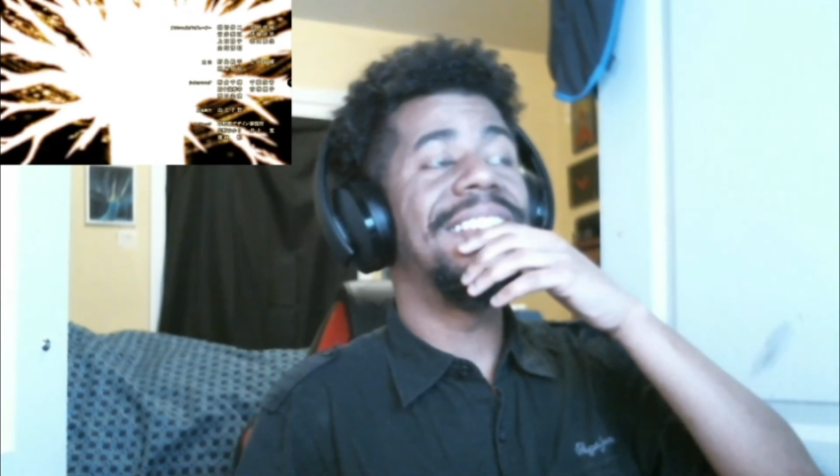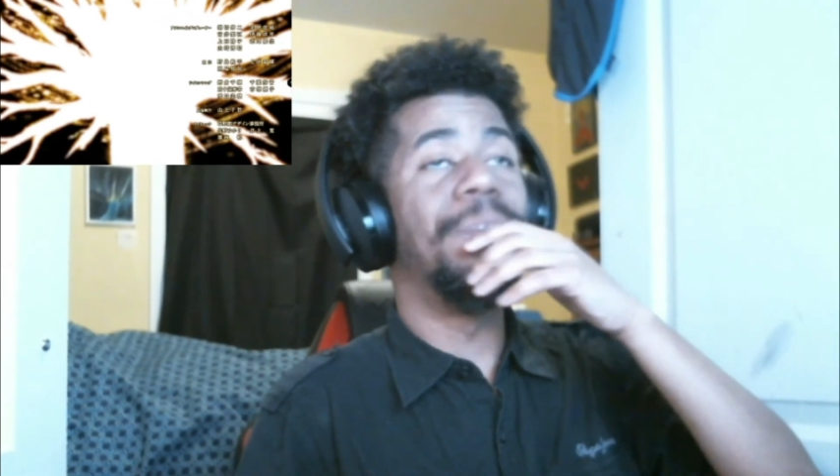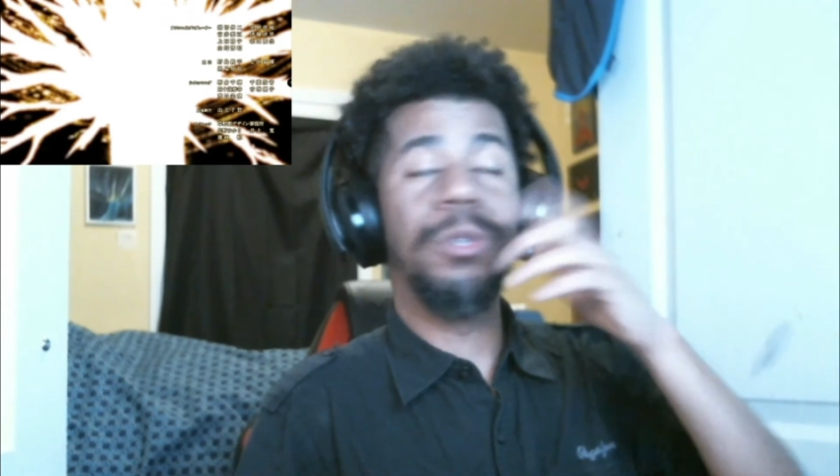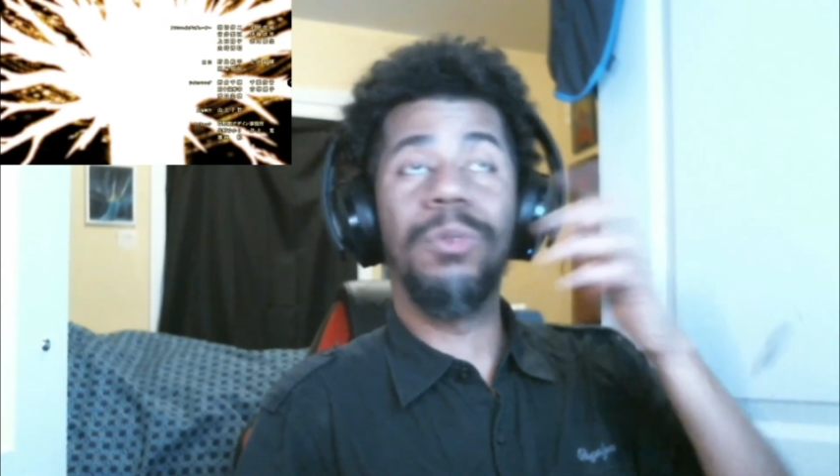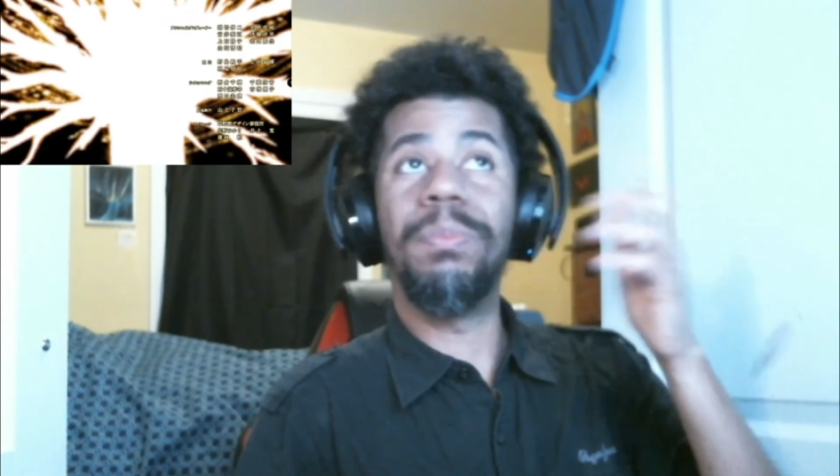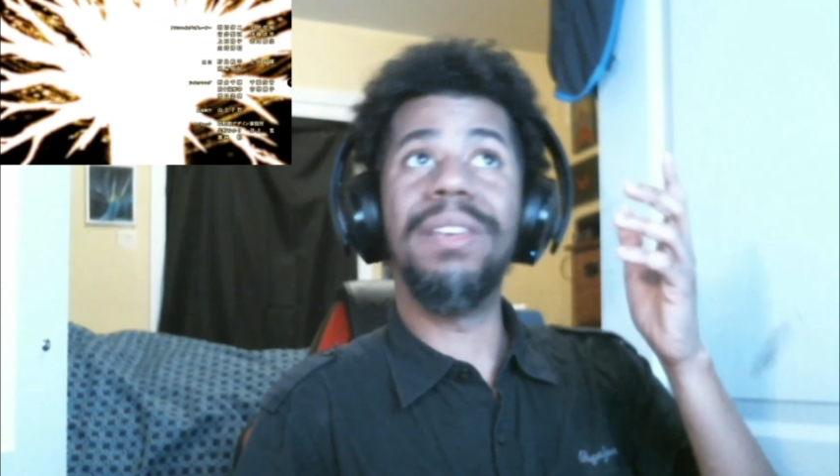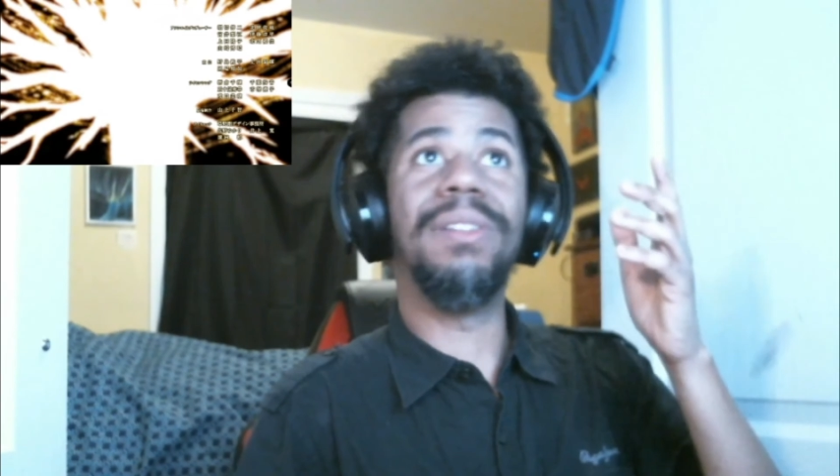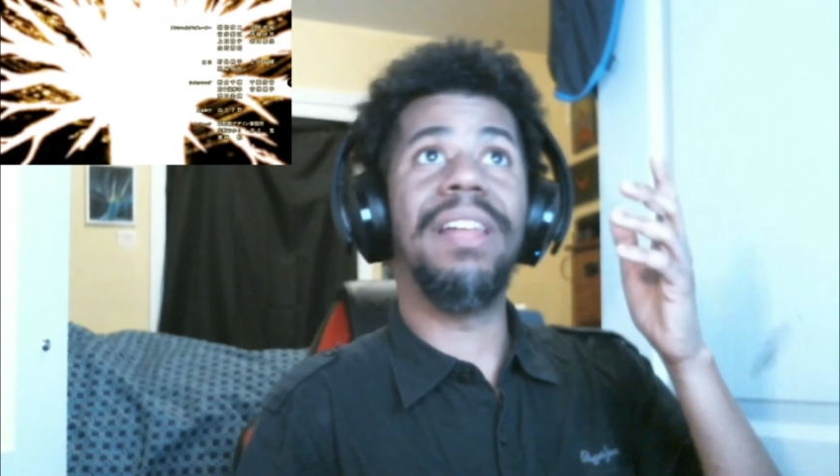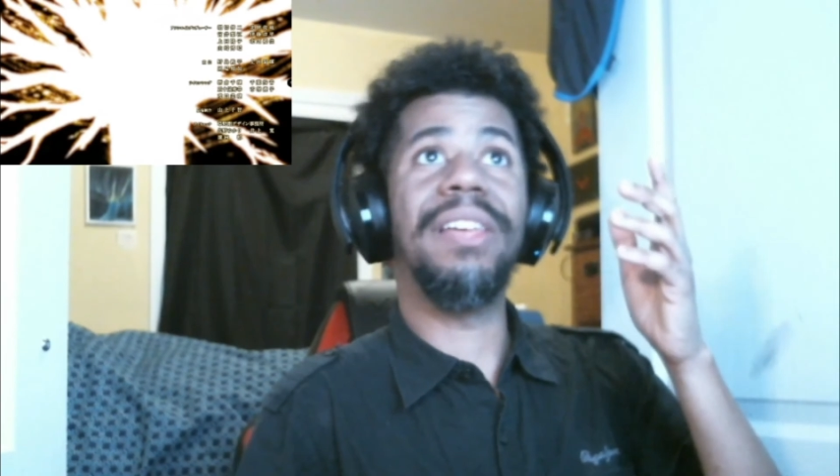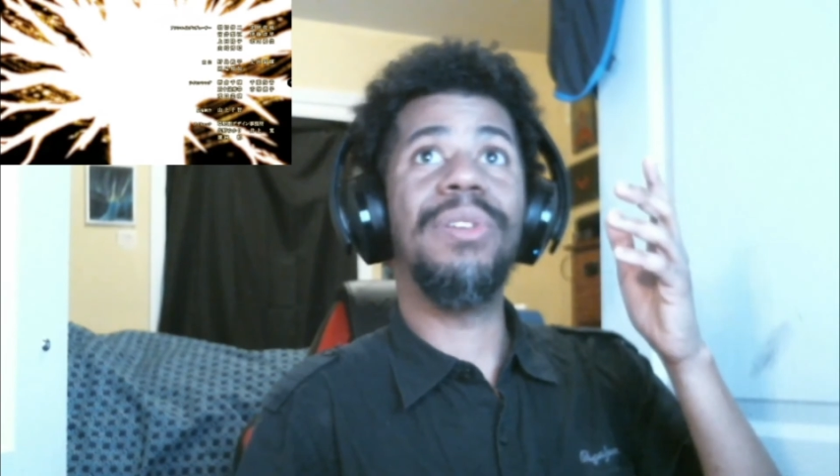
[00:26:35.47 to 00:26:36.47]
Which would
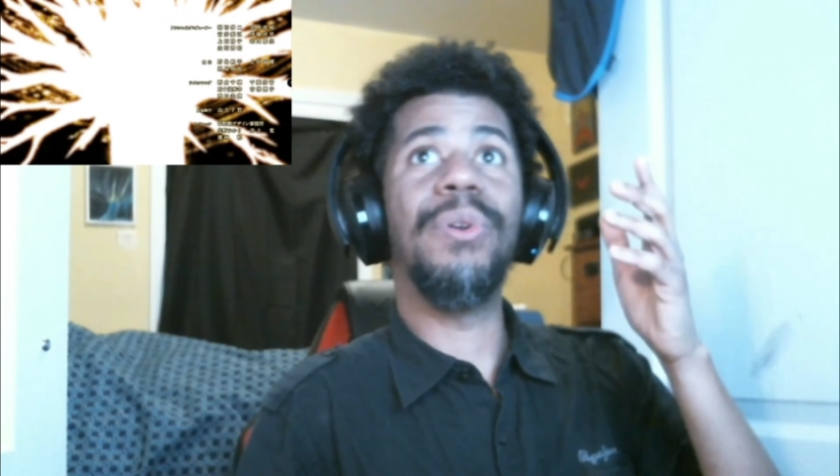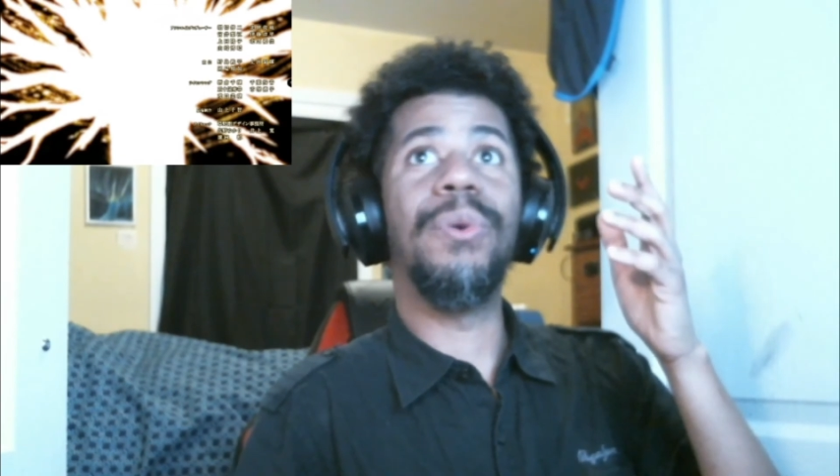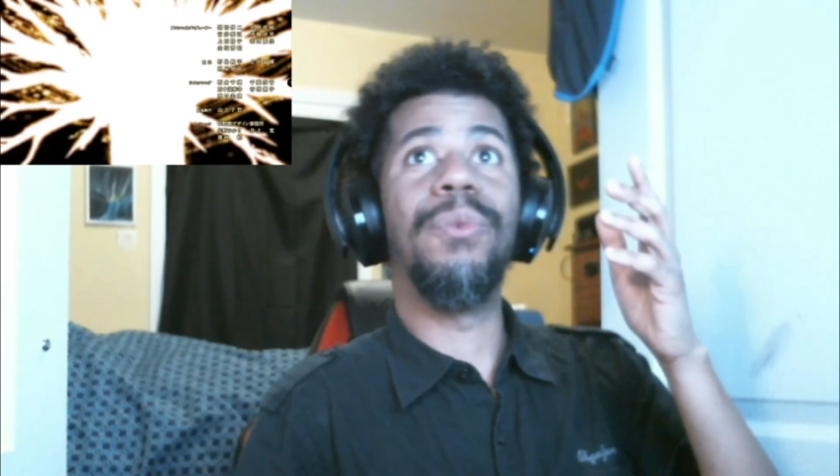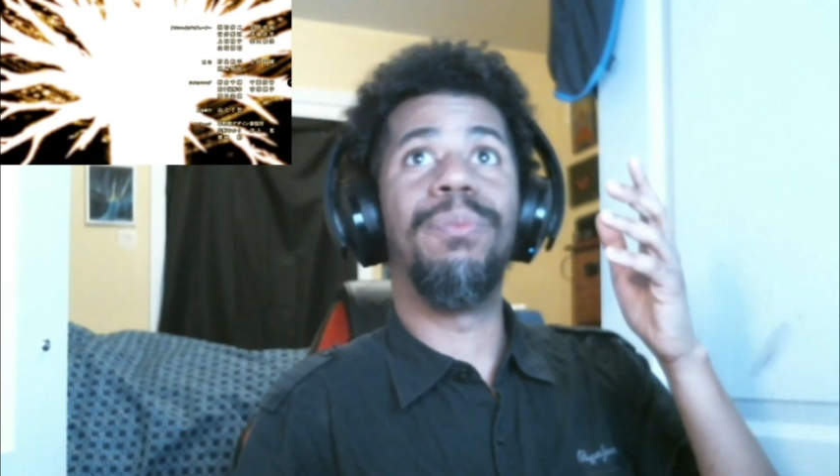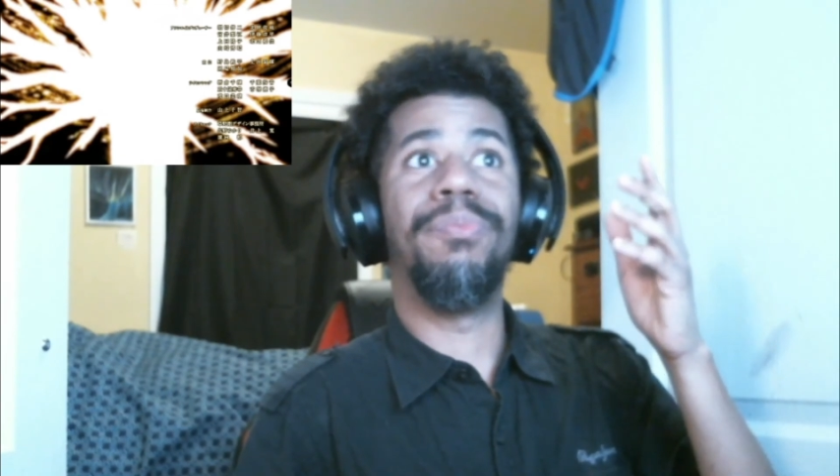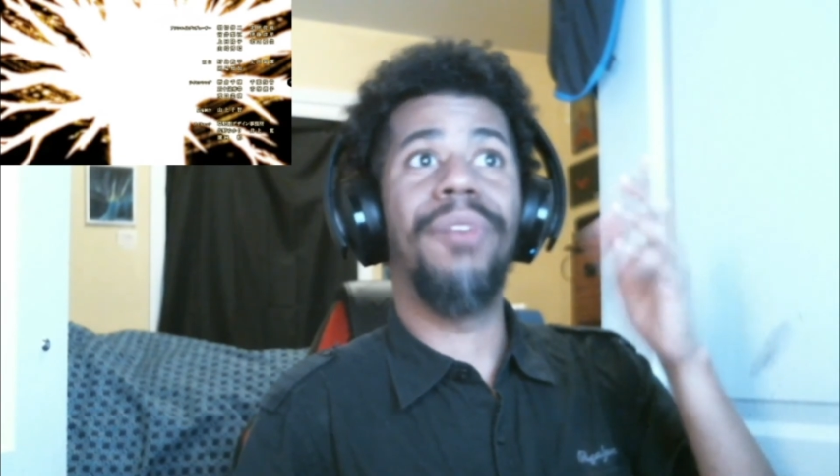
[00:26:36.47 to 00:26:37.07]
be, like, you know,